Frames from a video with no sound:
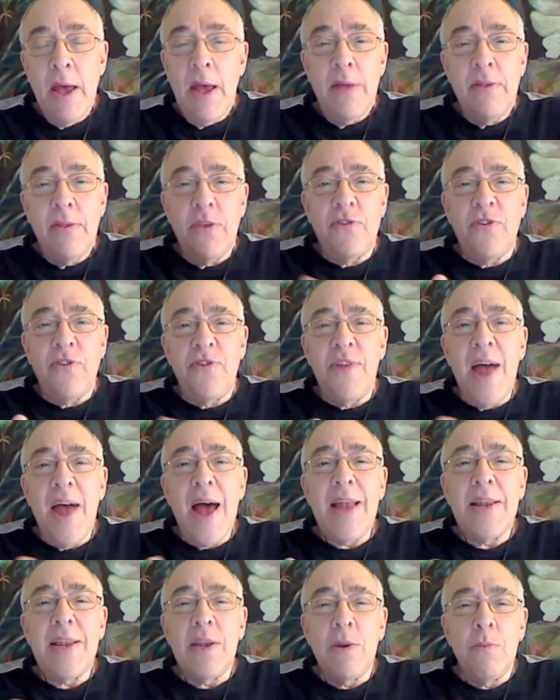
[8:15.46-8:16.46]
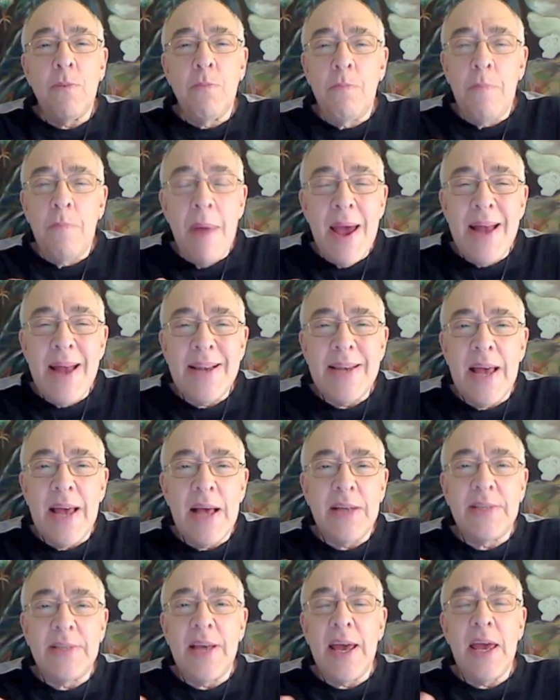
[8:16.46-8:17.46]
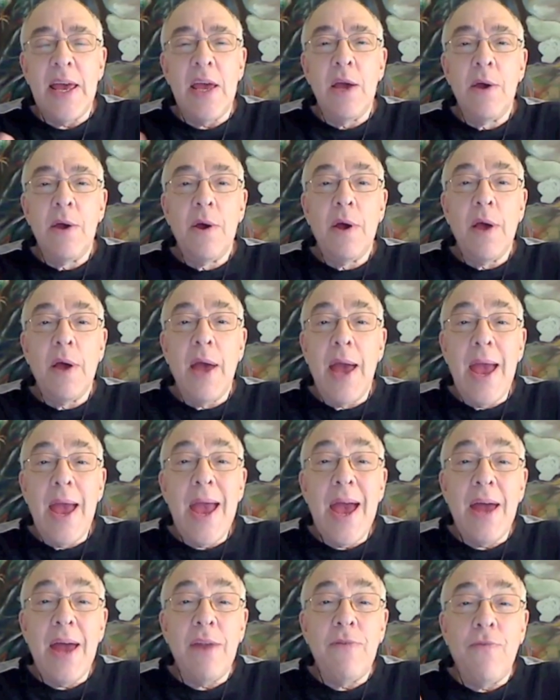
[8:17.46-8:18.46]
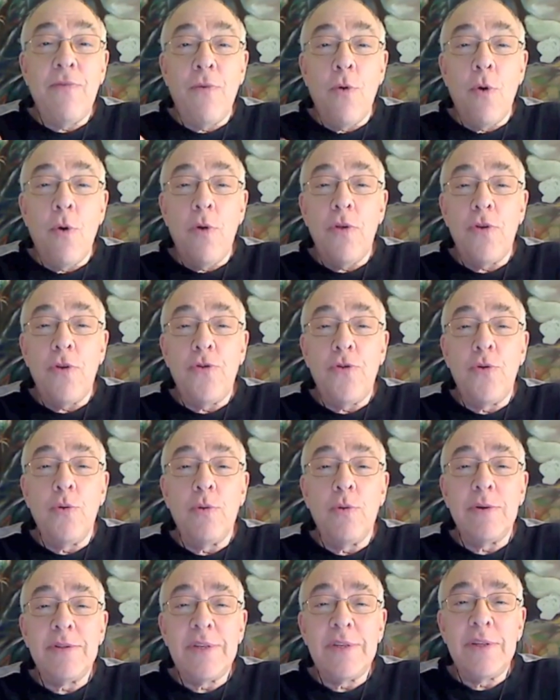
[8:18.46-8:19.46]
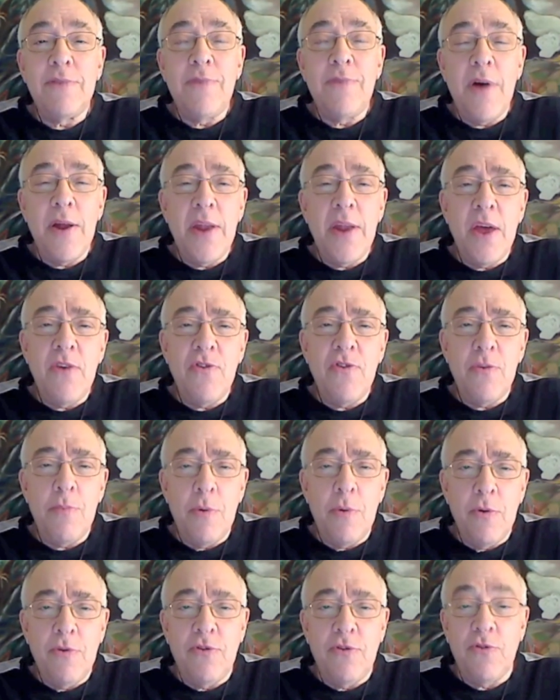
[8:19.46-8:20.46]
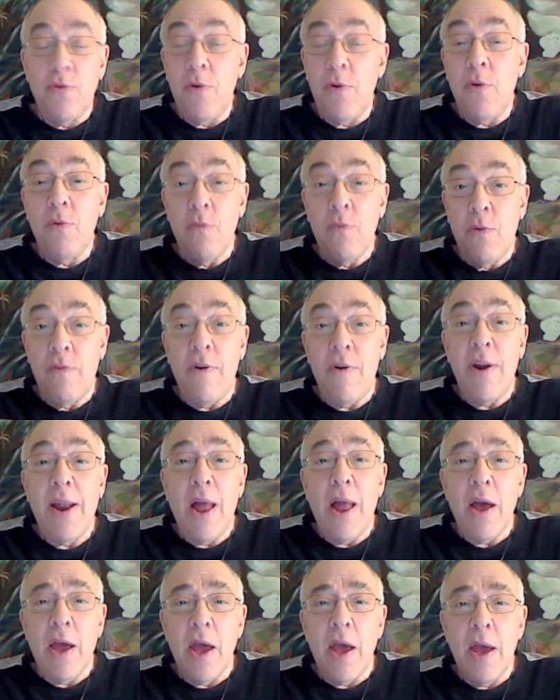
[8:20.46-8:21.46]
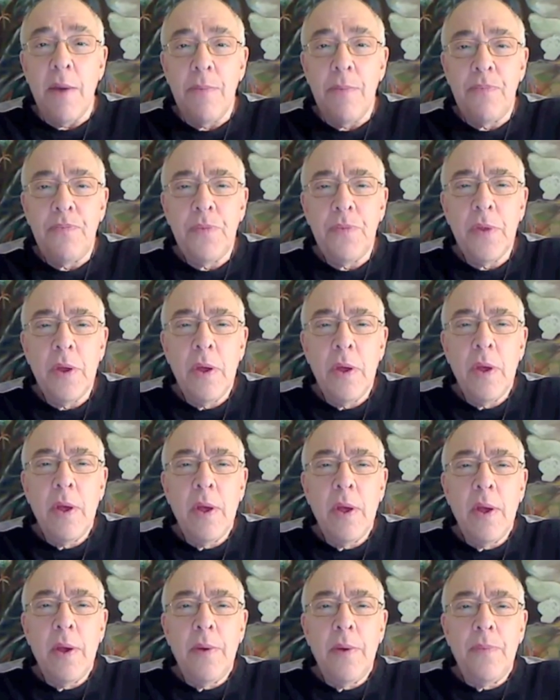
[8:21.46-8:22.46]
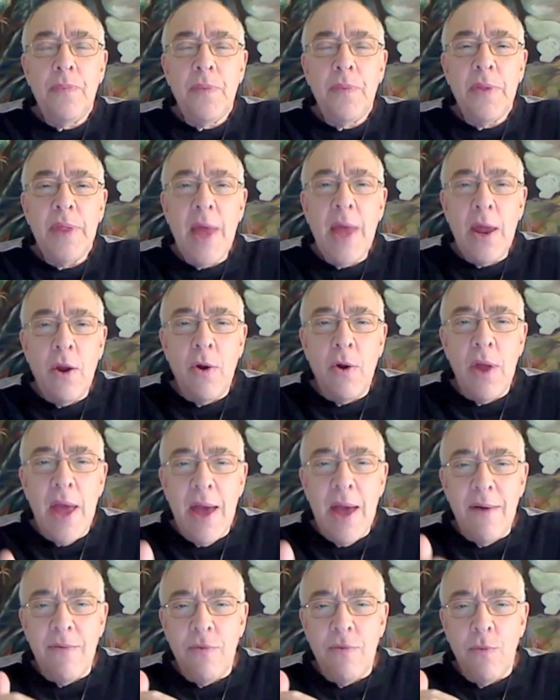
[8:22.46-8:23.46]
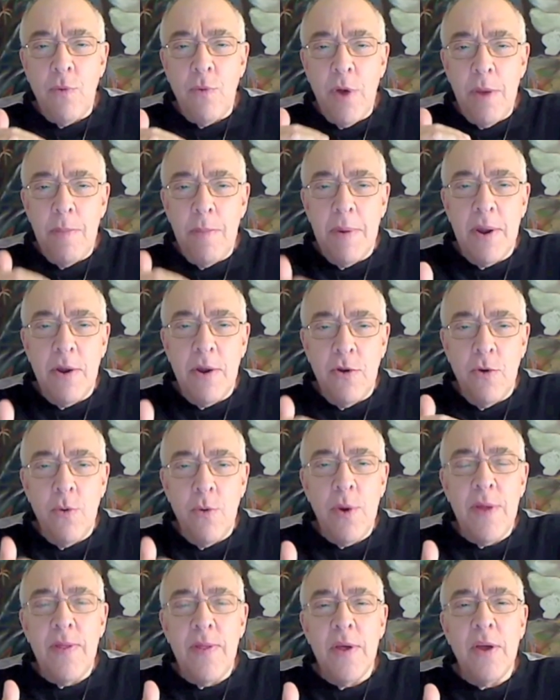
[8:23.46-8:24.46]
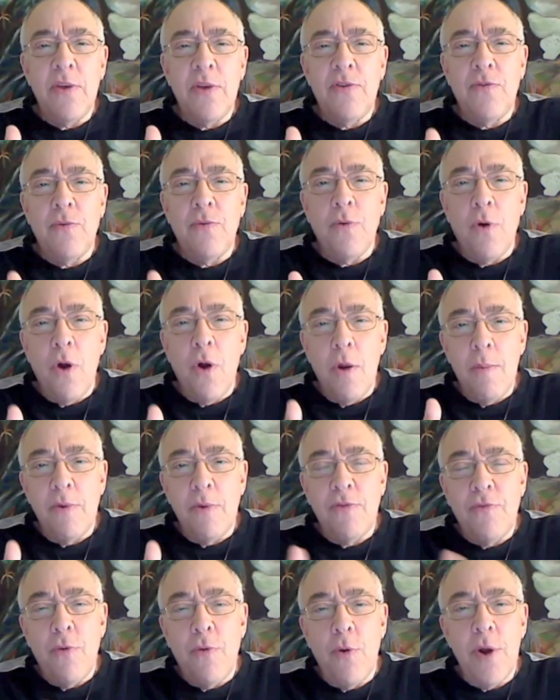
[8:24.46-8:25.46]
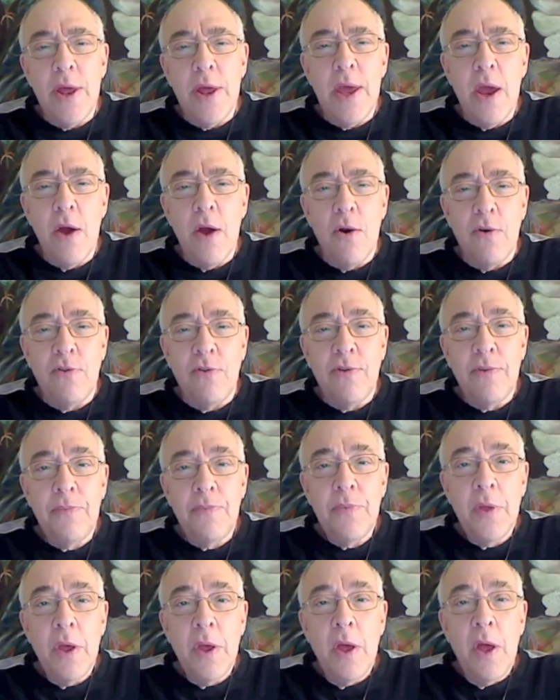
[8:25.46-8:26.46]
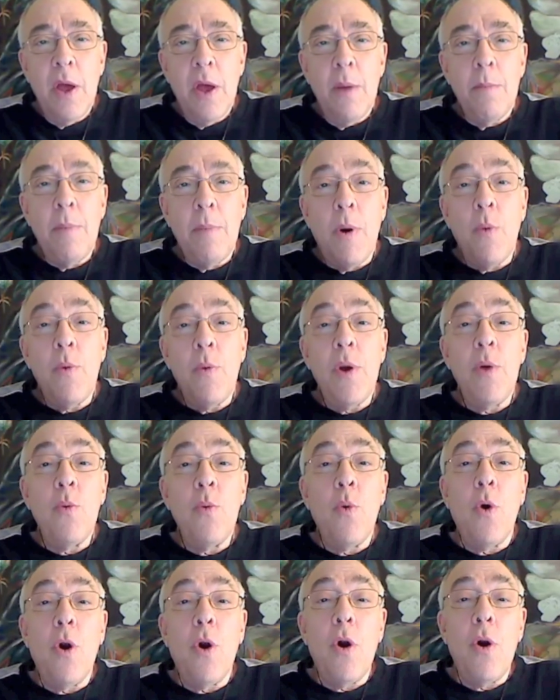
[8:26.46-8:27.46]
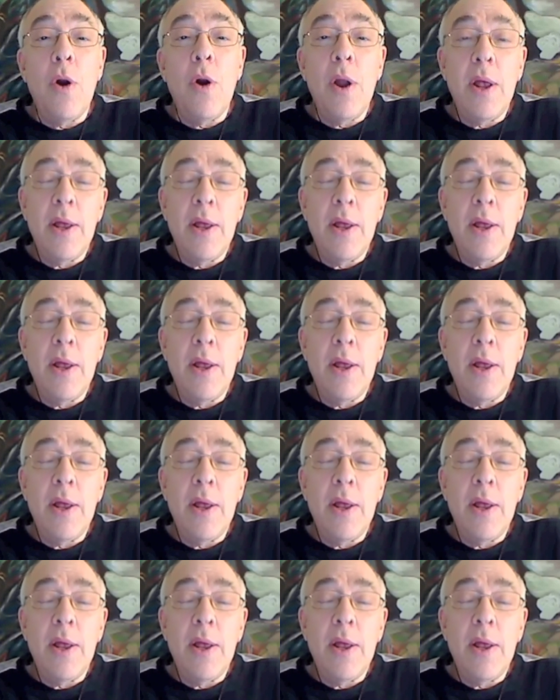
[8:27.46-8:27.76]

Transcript: This is not meant as an ad for the tools that the Foundation produces. We're very lucky. Not only have we been doing this for almost 40 years, but we were